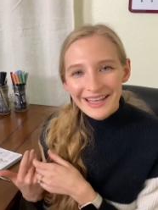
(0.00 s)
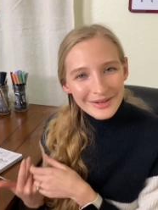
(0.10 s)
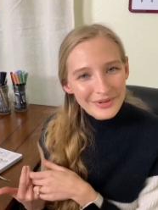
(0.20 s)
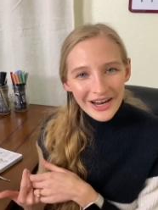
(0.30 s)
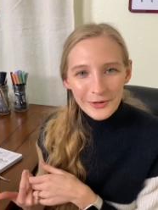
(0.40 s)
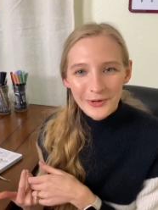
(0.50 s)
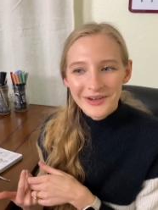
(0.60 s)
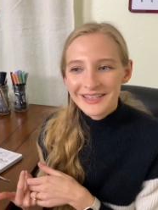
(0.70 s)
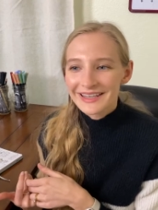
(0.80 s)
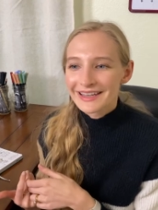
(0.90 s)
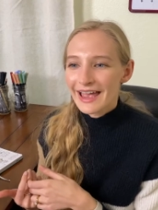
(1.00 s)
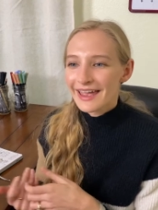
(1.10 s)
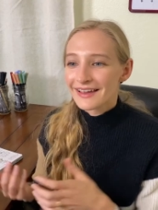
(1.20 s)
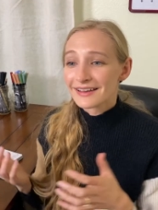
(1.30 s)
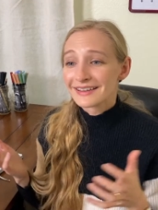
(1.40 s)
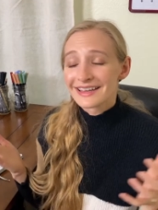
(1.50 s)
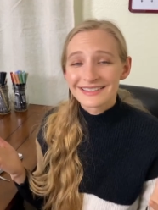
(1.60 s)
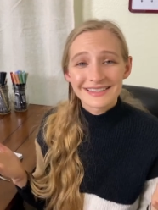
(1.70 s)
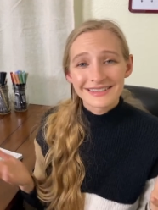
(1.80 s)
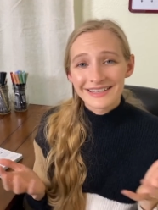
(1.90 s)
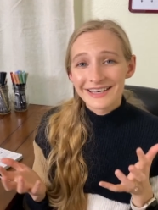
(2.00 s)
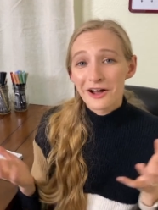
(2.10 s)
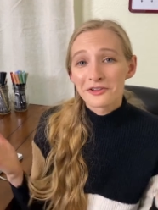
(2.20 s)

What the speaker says: that a priority and get to see